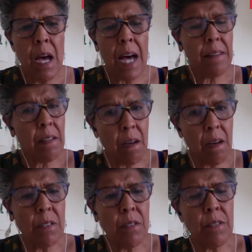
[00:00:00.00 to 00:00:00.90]
I think
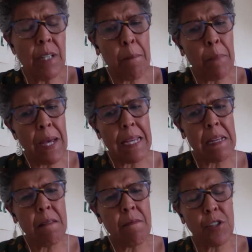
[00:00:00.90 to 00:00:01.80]
those who are
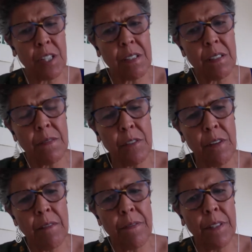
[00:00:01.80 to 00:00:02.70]
campaigning for justice for
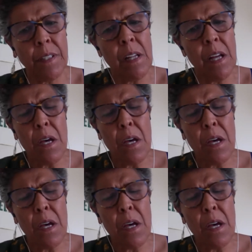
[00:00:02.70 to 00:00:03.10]
Grenfell,